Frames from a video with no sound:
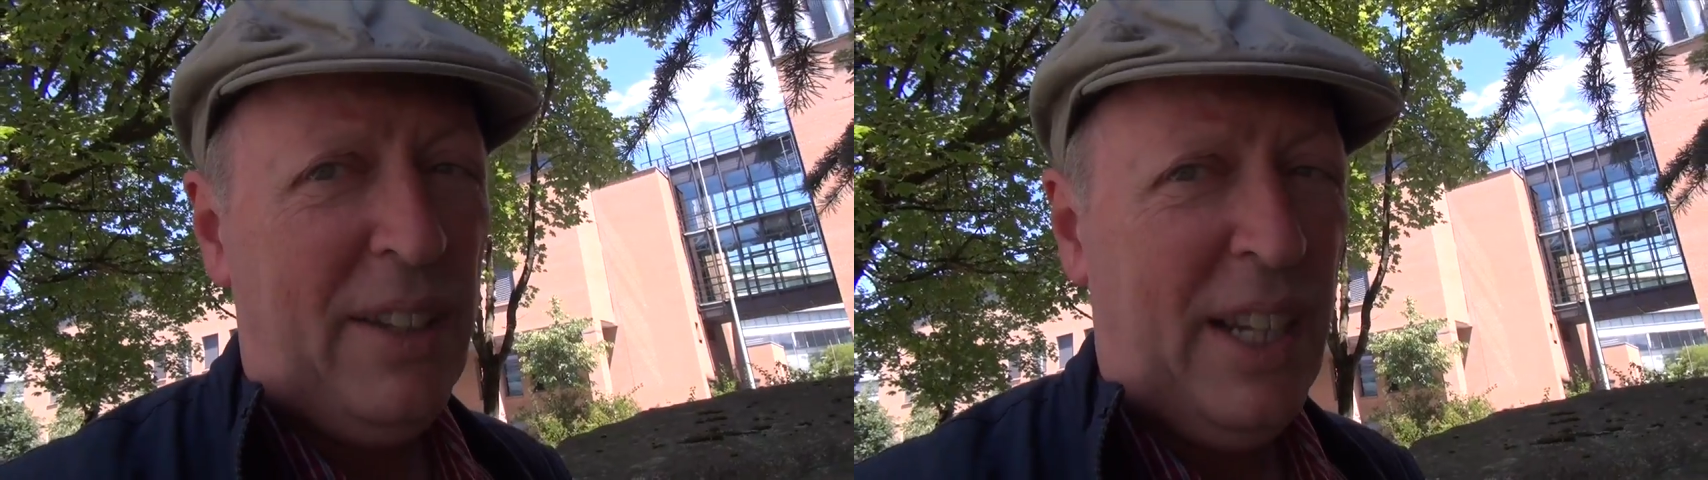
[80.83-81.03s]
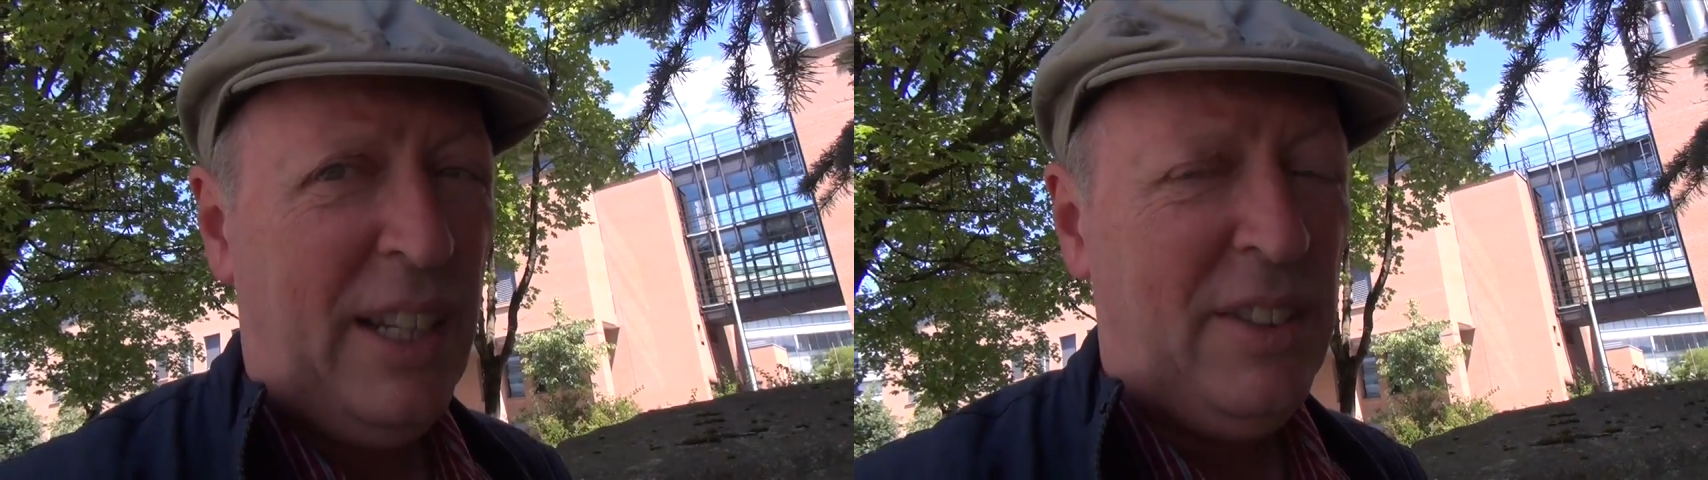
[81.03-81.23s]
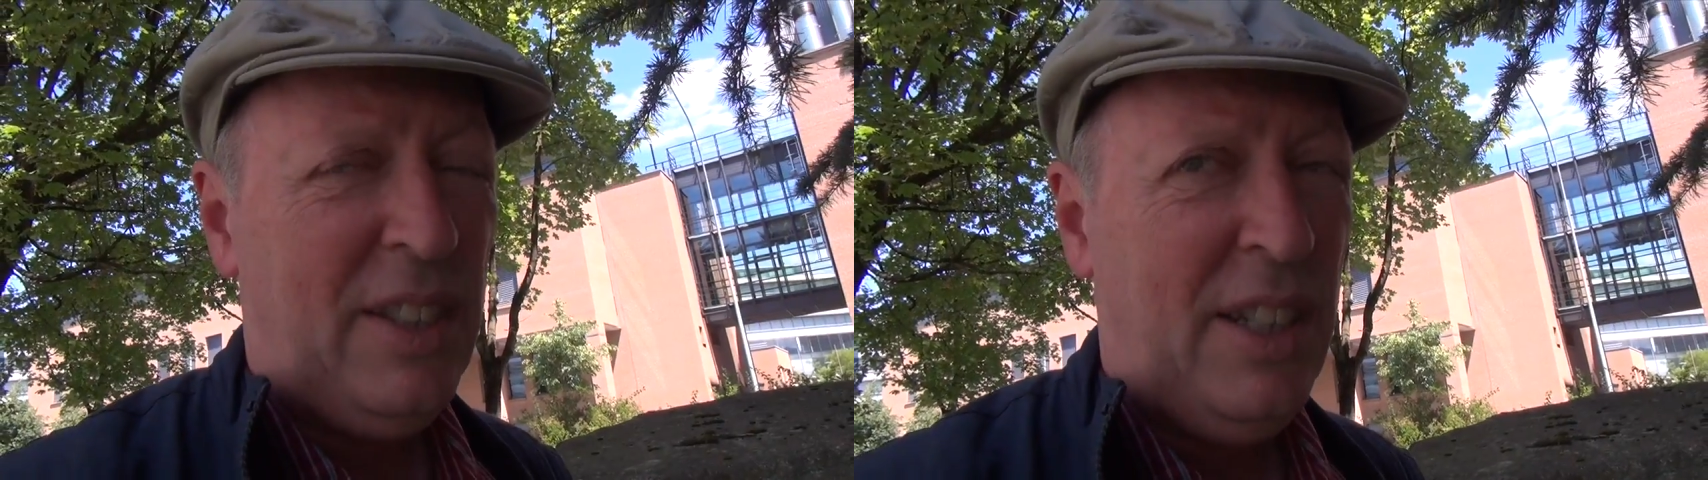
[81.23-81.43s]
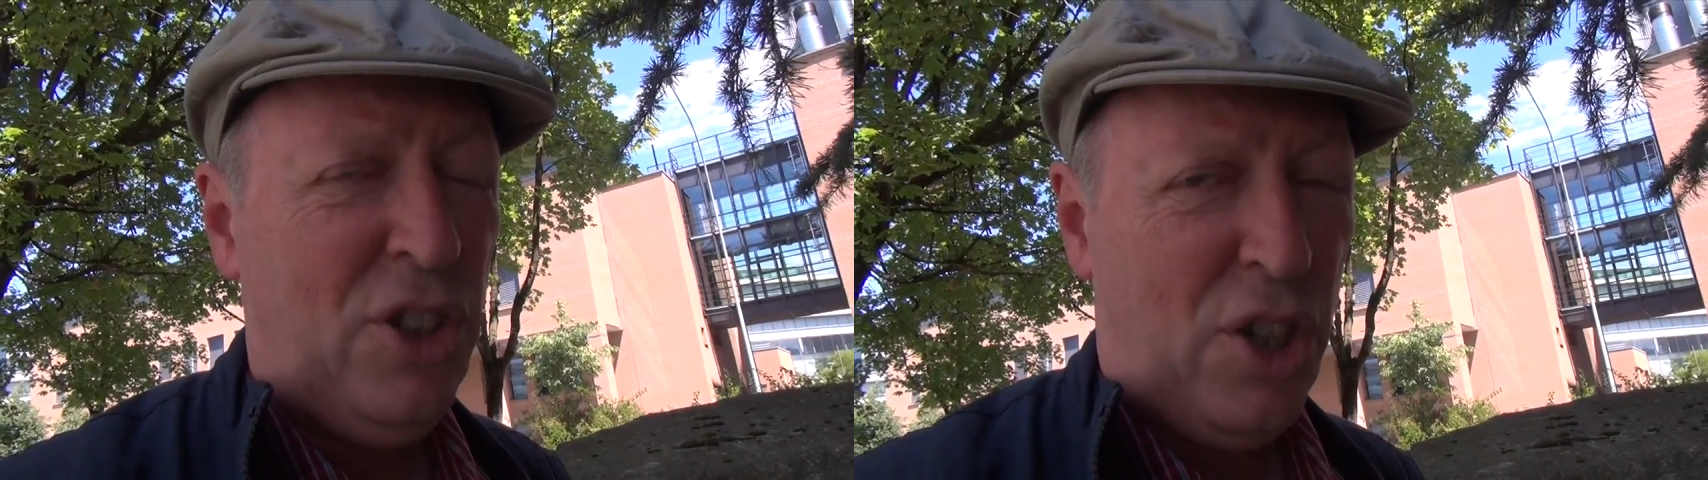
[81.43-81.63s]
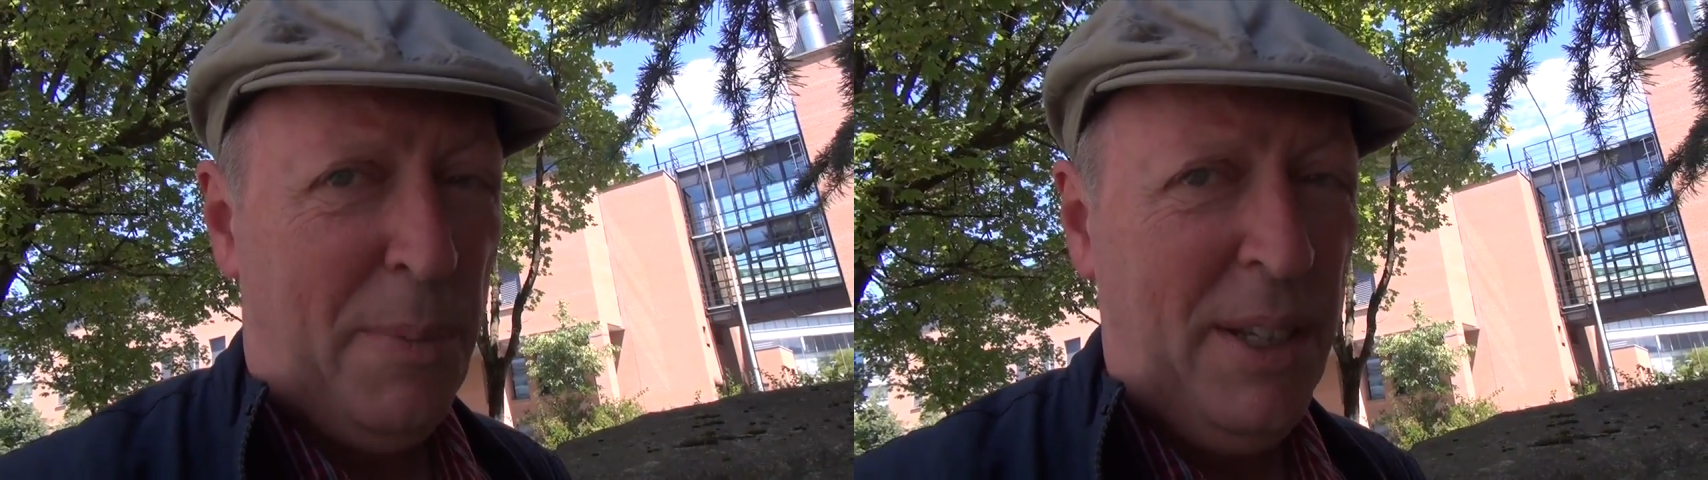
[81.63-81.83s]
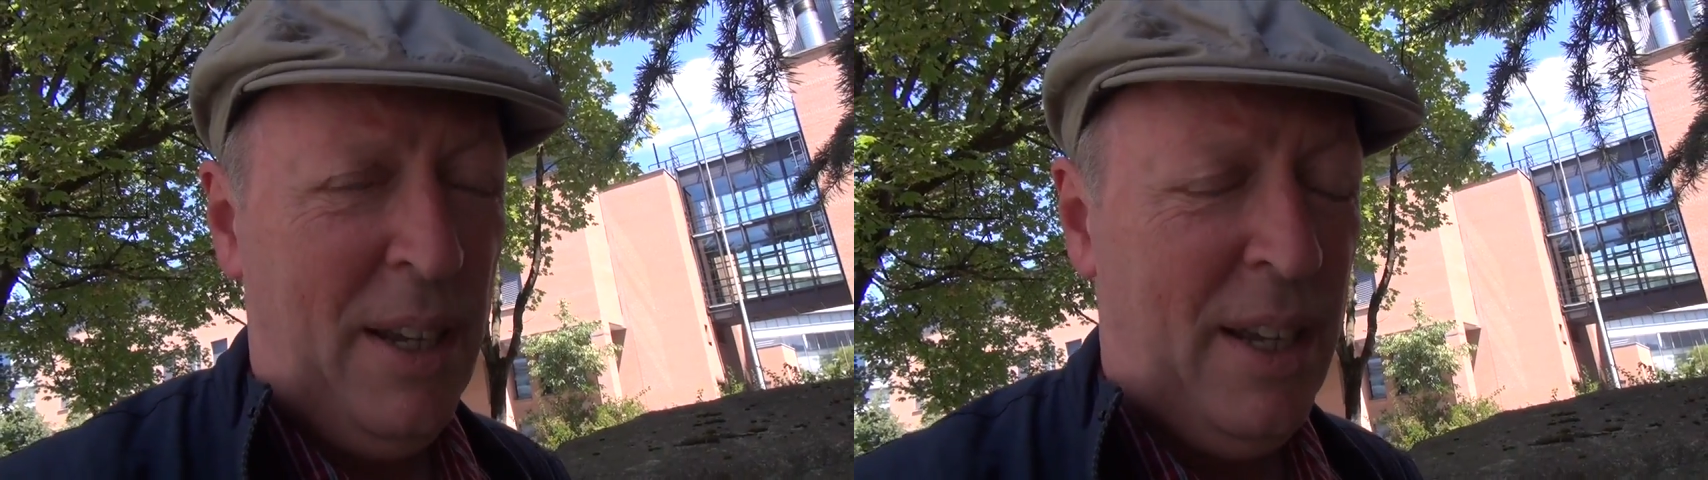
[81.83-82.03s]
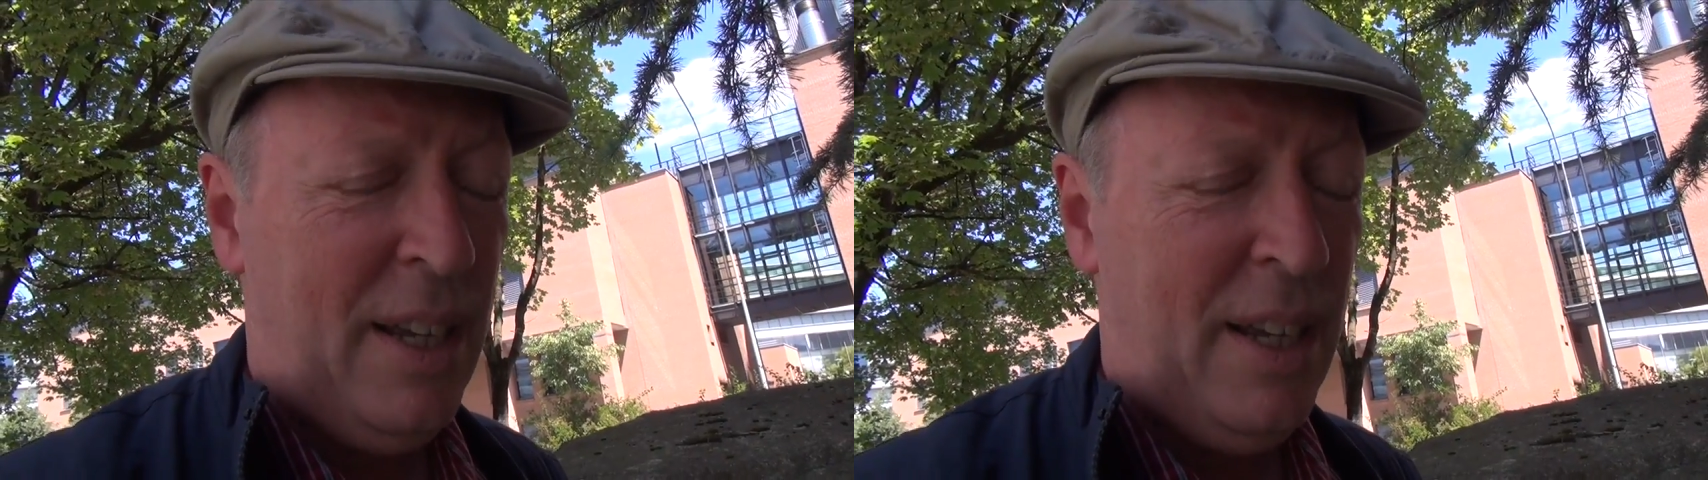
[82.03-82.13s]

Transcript: things in German,